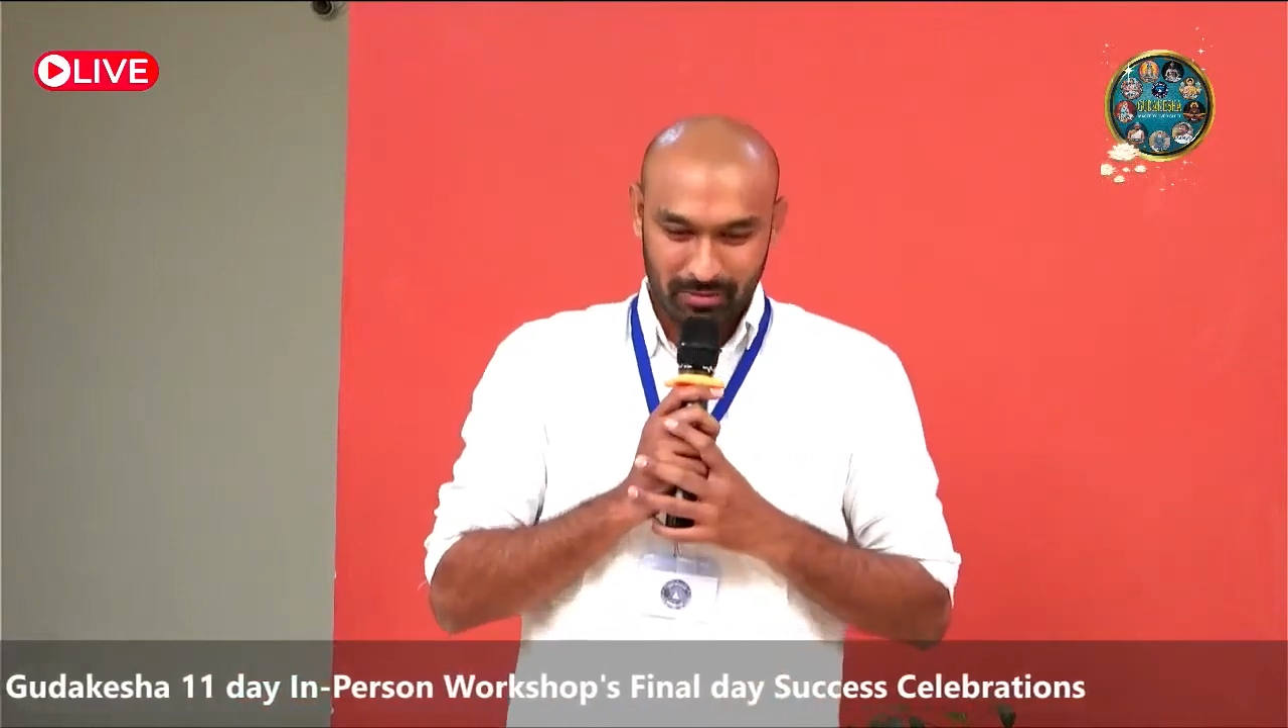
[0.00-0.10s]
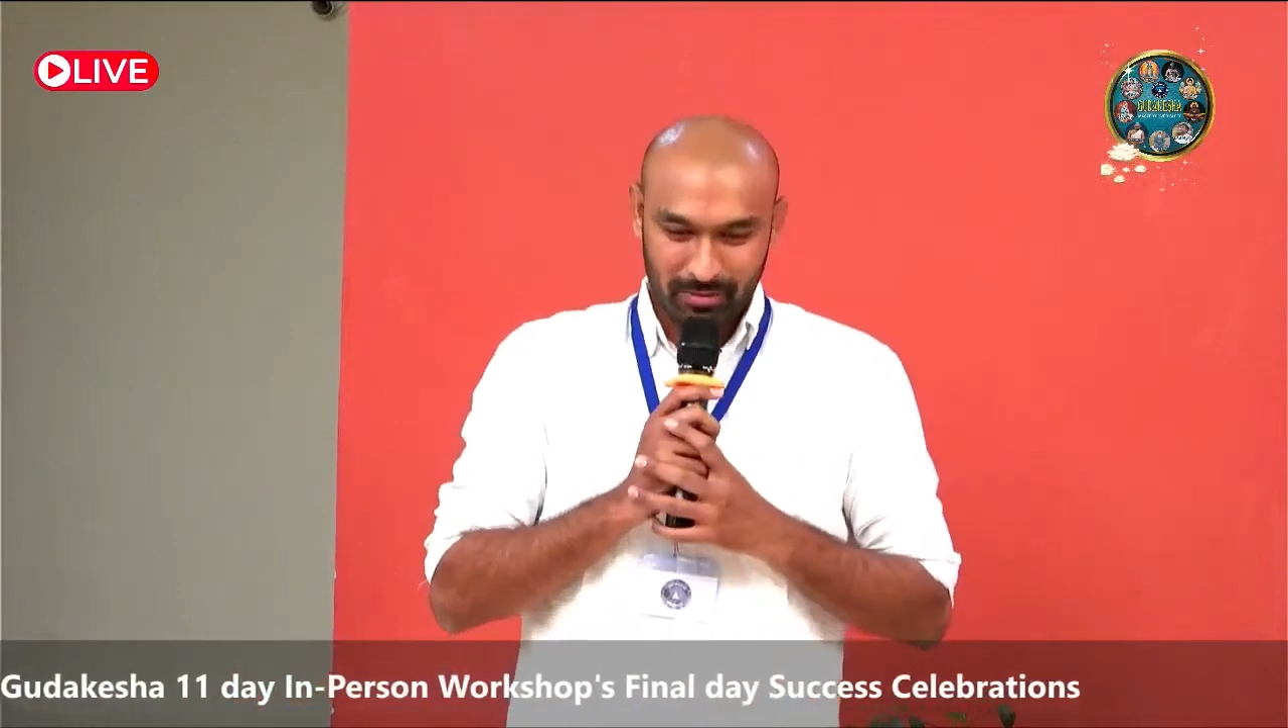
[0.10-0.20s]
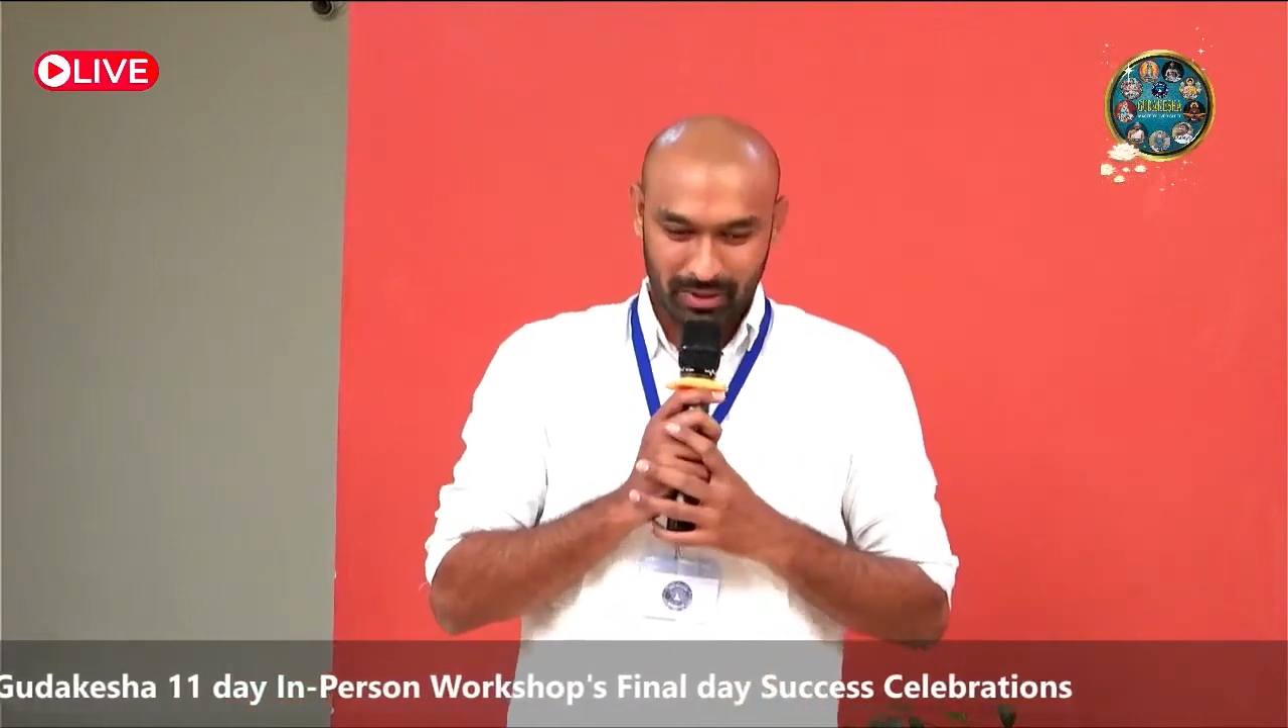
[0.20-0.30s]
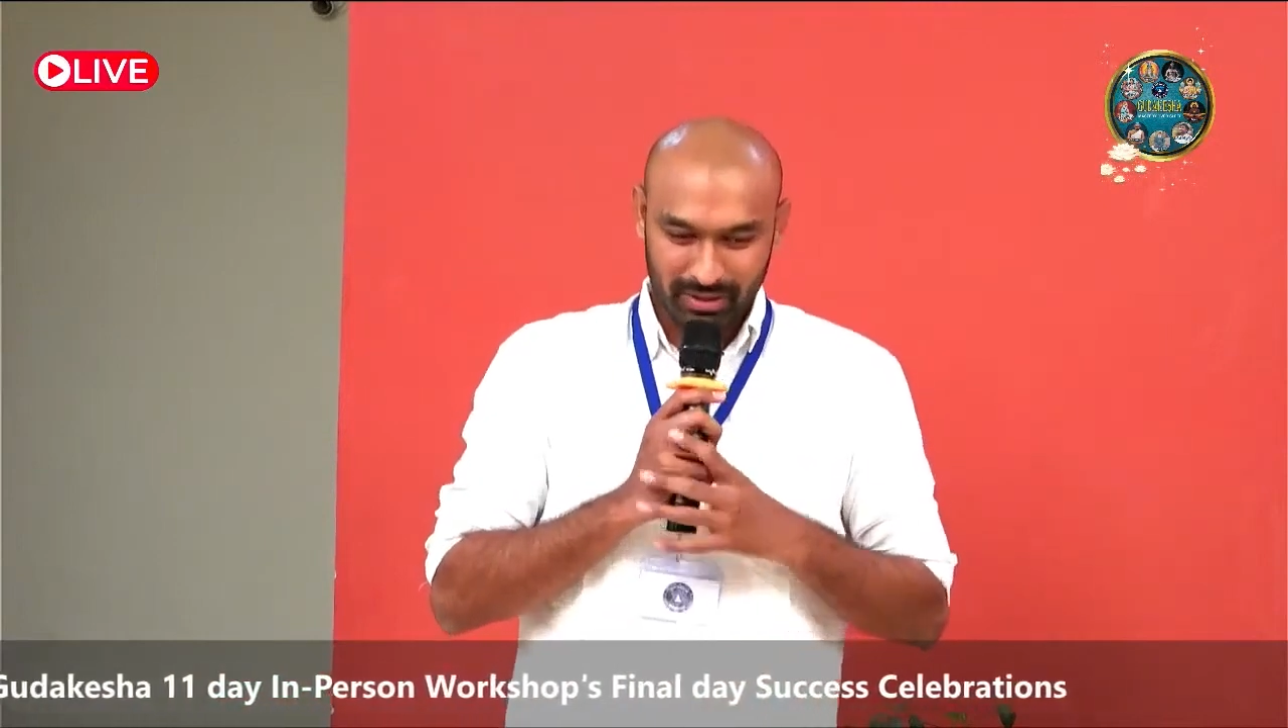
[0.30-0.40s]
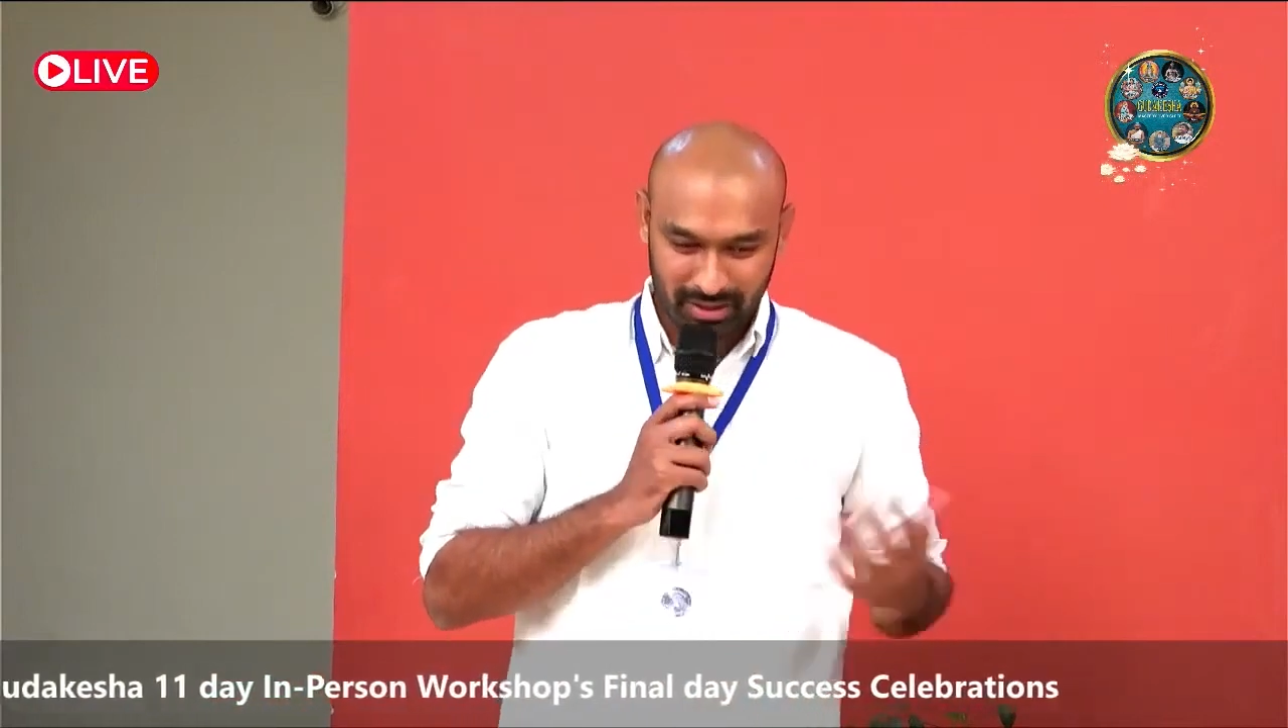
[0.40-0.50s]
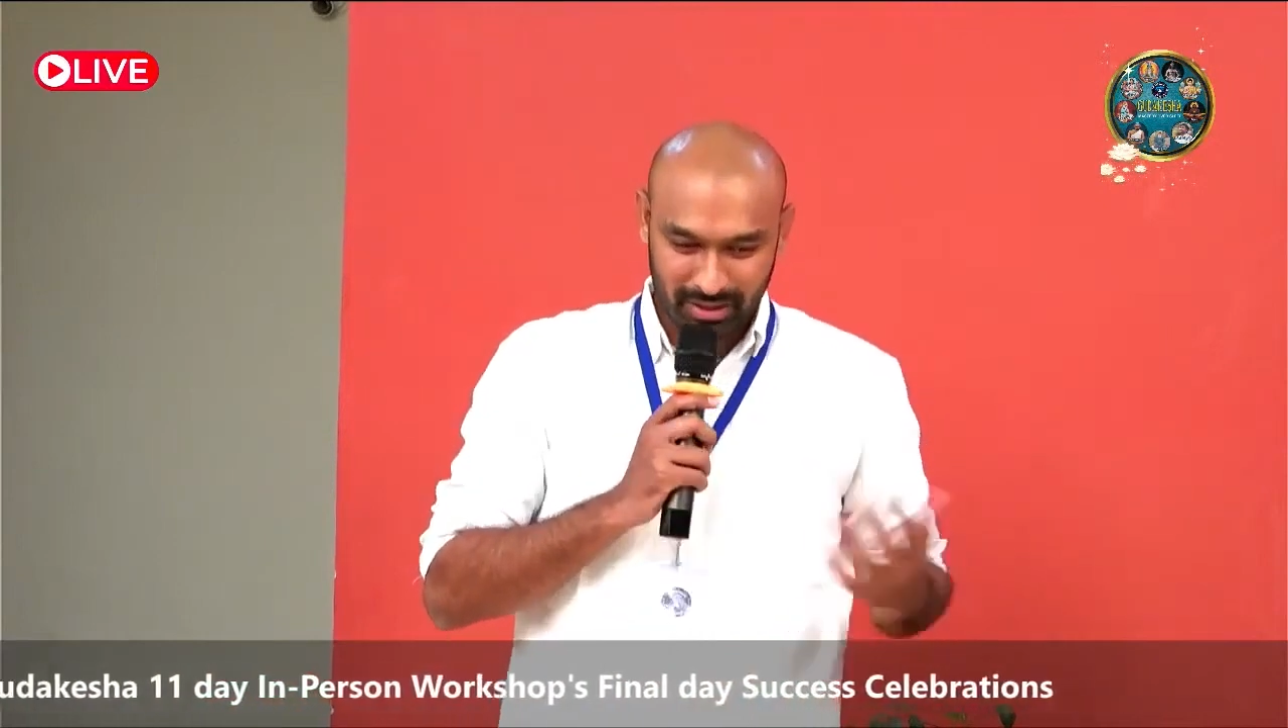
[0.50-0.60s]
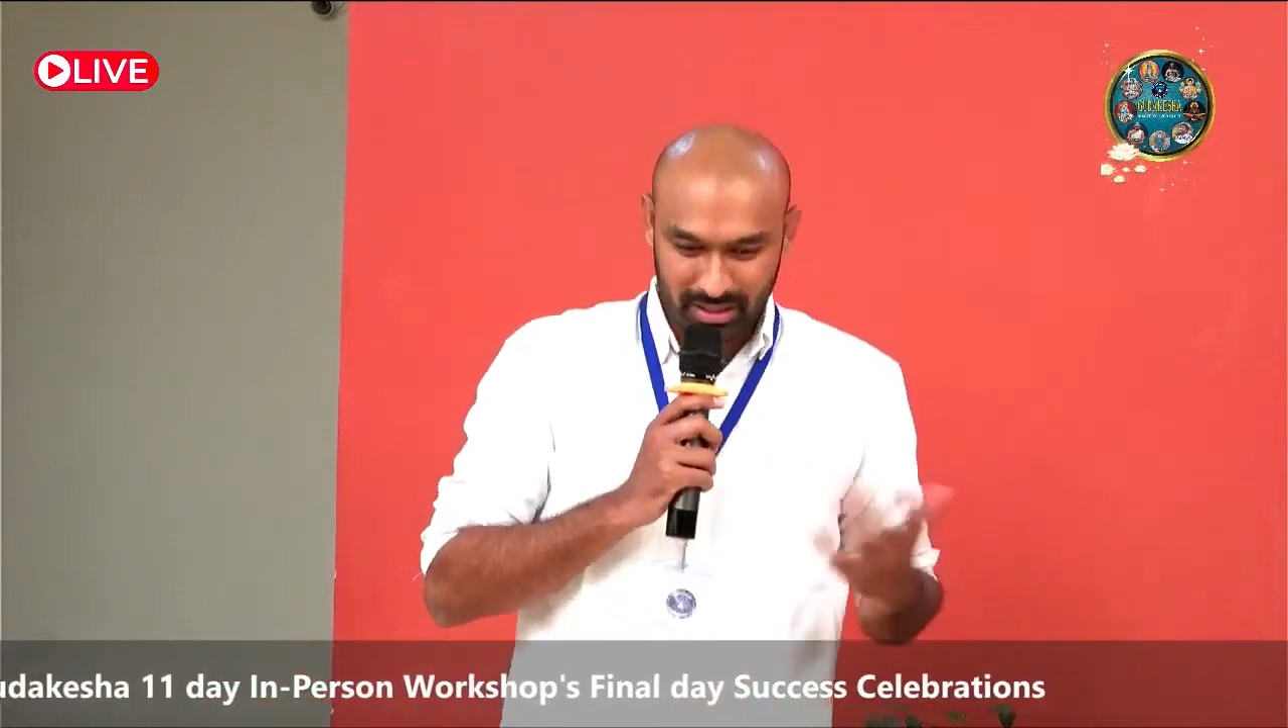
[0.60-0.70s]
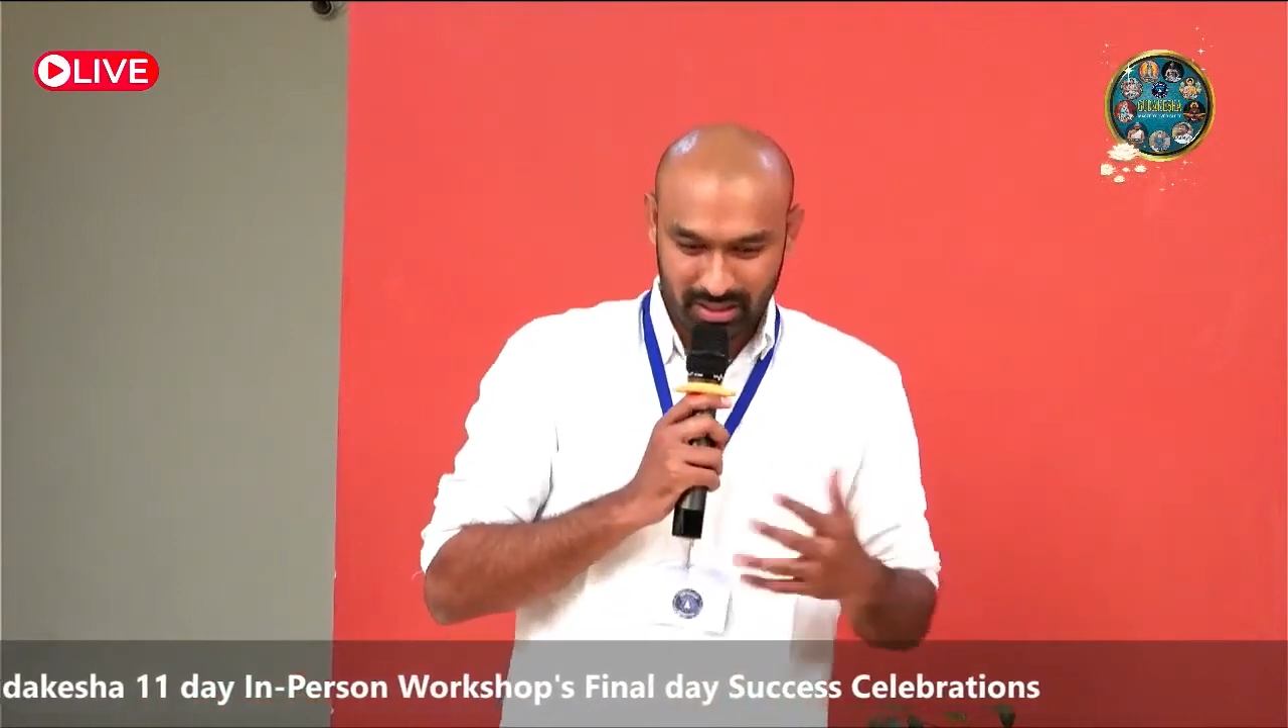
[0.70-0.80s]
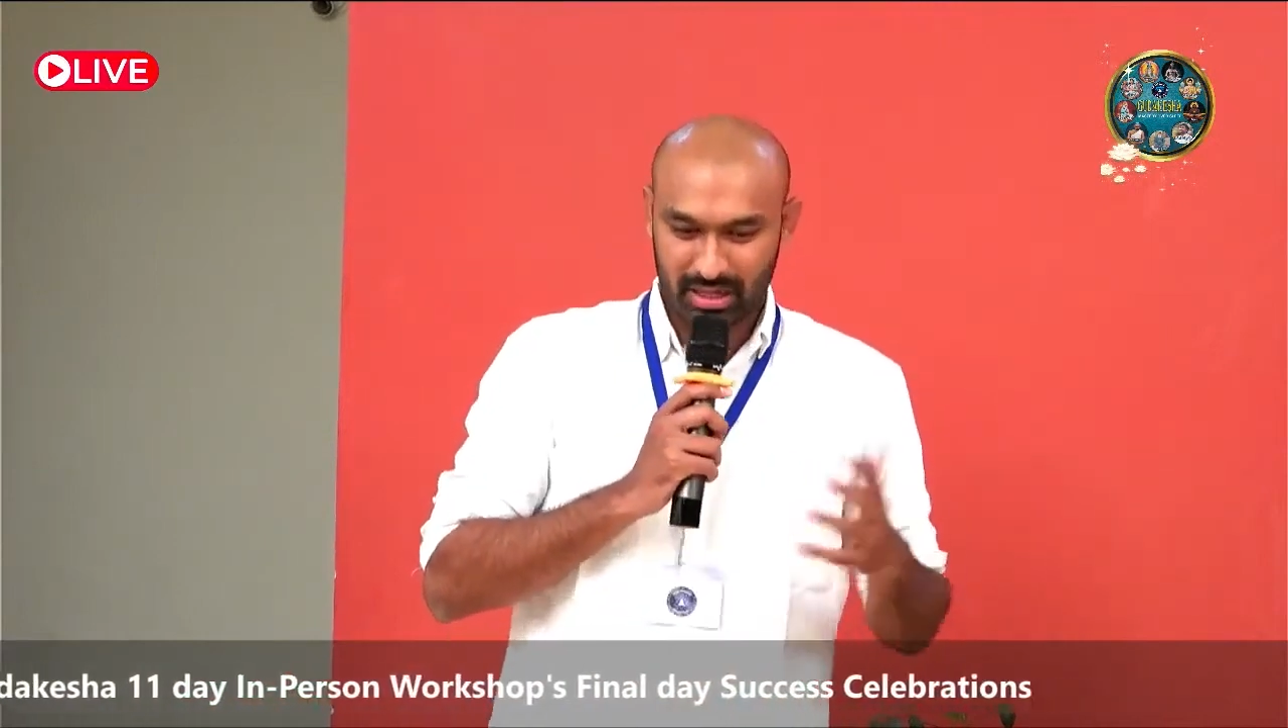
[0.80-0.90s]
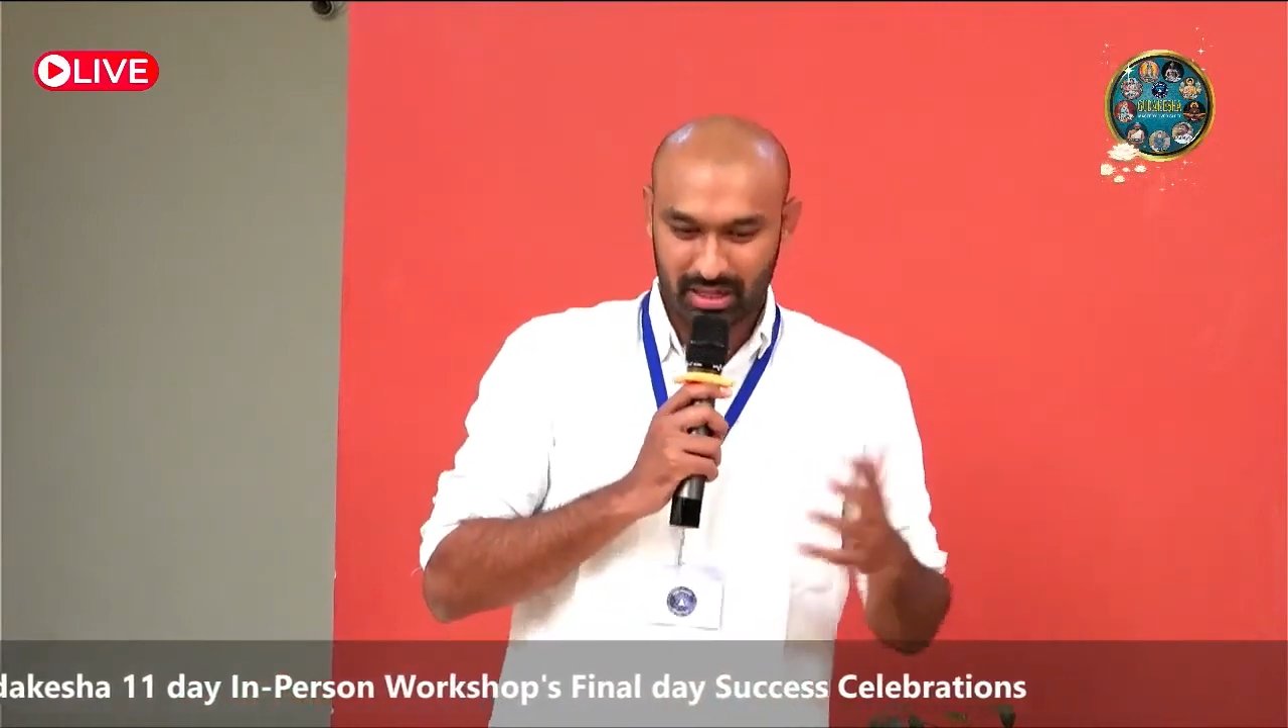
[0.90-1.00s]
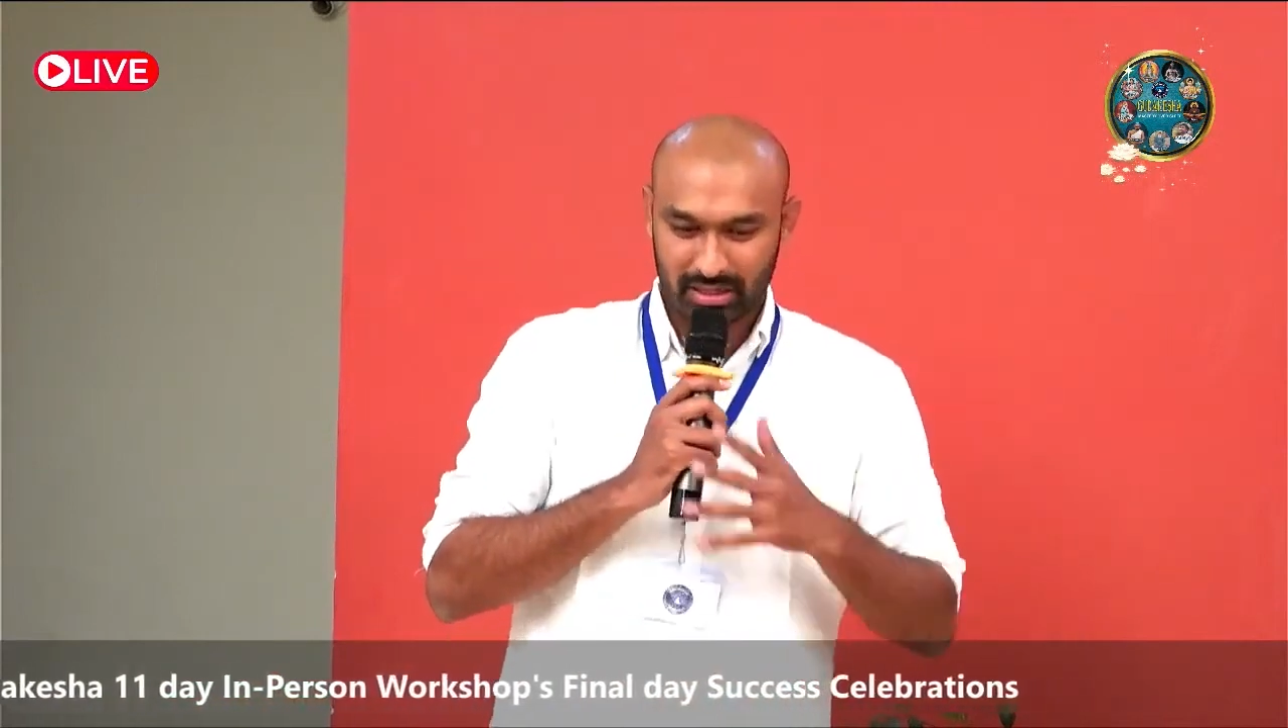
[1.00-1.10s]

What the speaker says: But these days